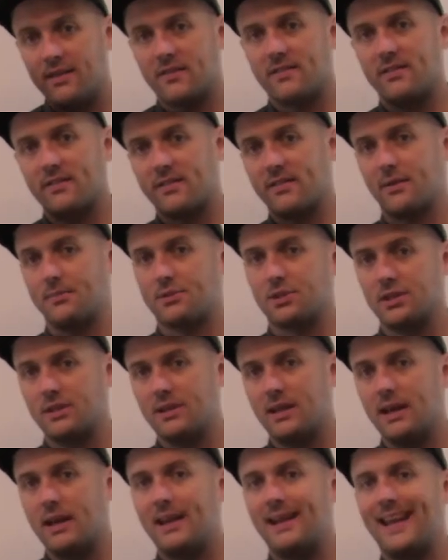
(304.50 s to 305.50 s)
this
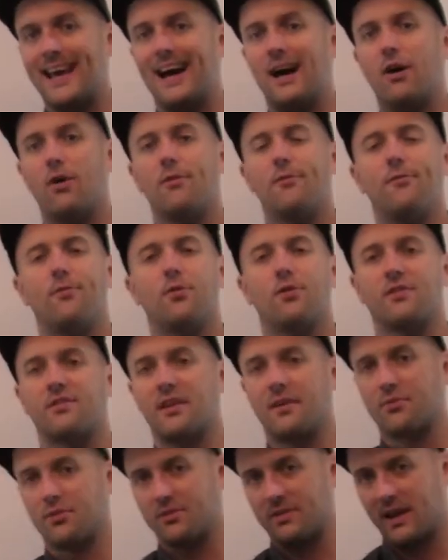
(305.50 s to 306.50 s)
assumption now for
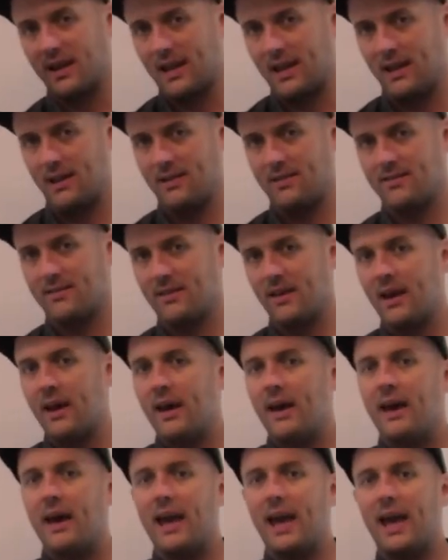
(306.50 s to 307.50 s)
several decades
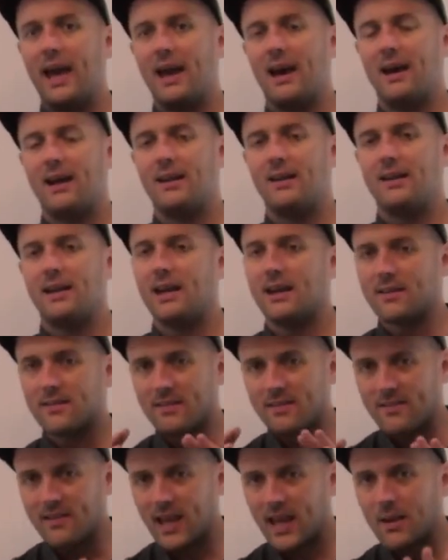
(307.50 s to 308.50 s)
and it
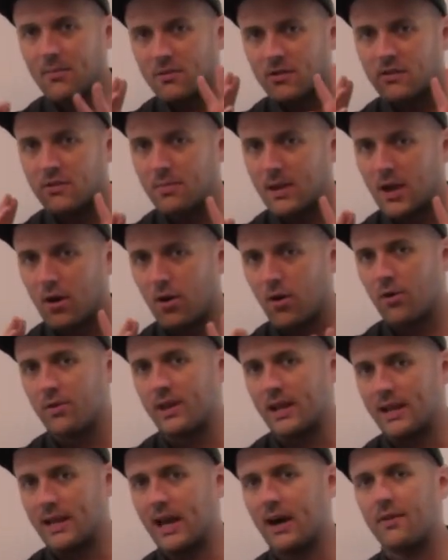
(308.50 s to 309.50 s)
seems to be
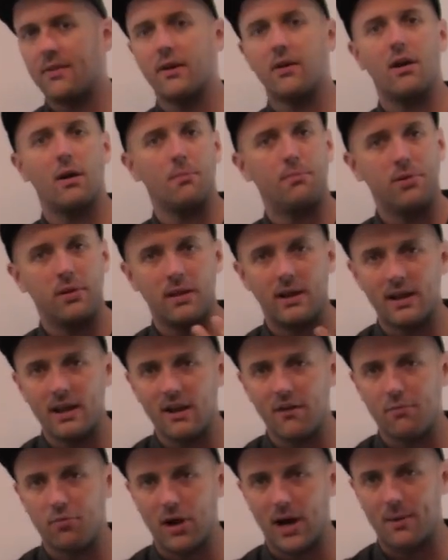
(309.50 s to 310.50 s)
holding. Now, there are
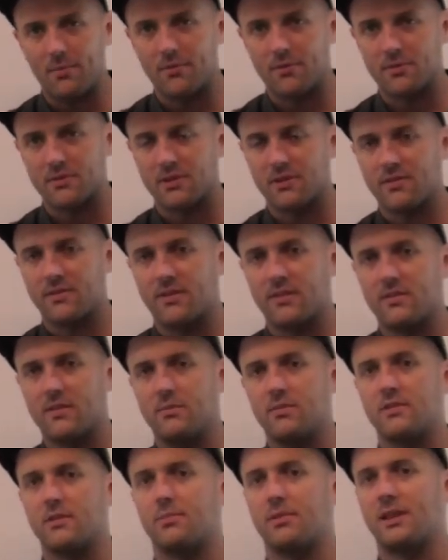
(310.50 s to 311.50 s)
plenty of problems with those
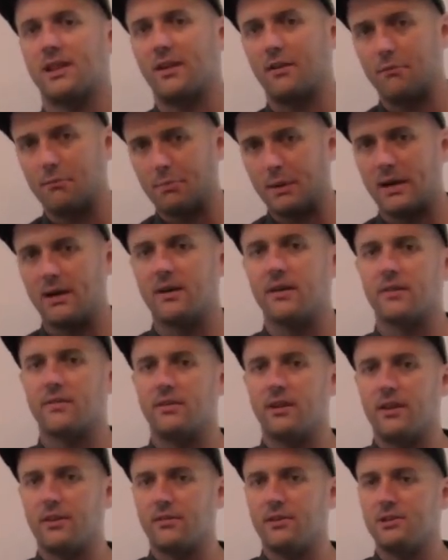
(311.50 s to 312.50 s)
systems, there are plenty of bugs
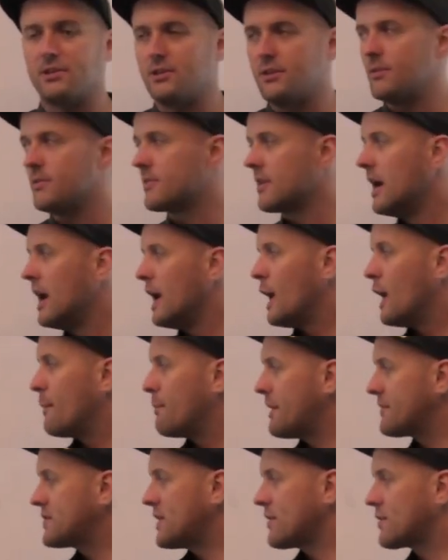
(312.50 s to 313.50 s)
and other issues,
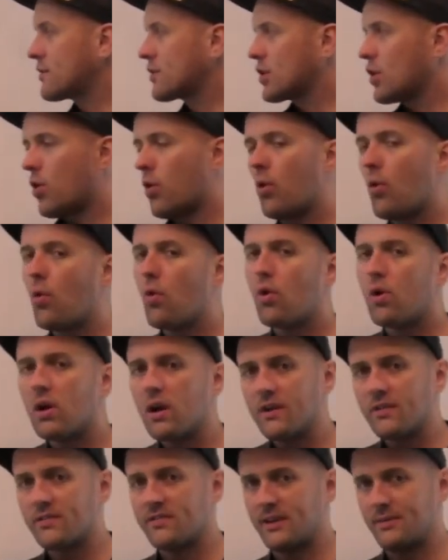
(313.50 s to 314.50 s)
but this
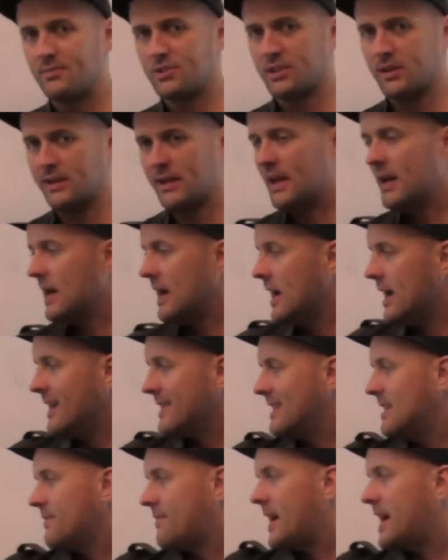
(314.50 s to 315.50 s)
core assumption
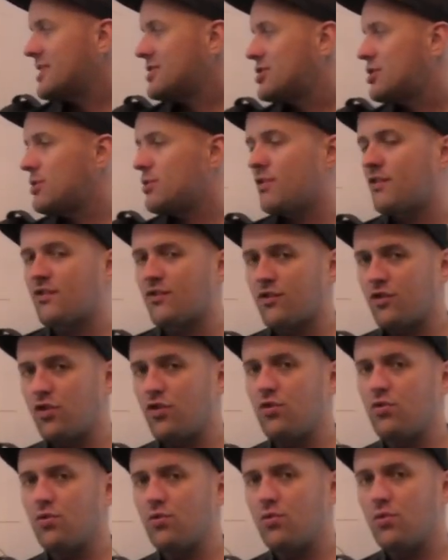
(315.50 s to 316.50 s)
that if I choose
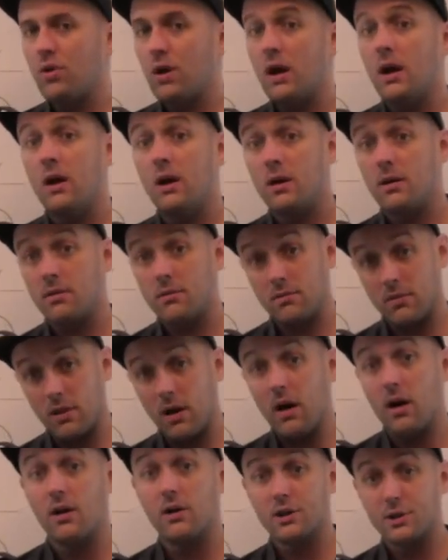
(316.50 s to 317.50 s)
two
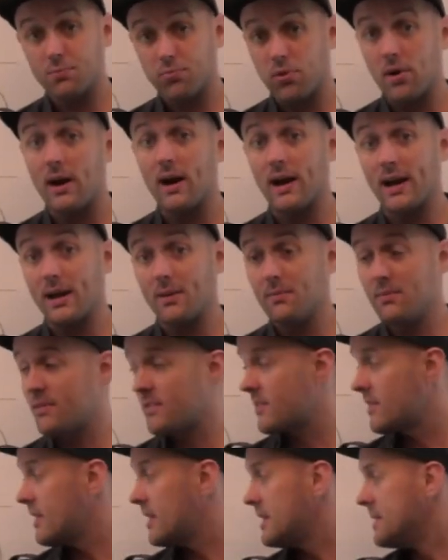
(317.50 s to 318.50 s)
large
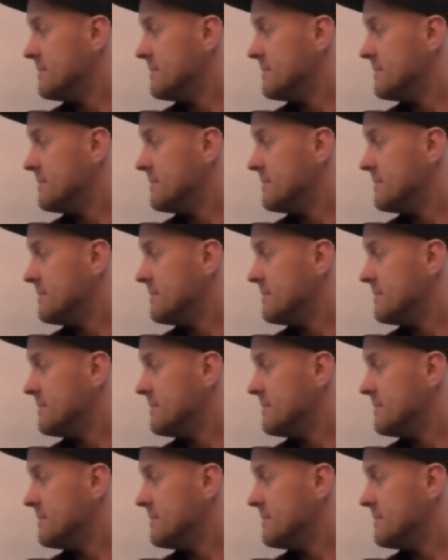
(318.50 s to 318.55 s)
primes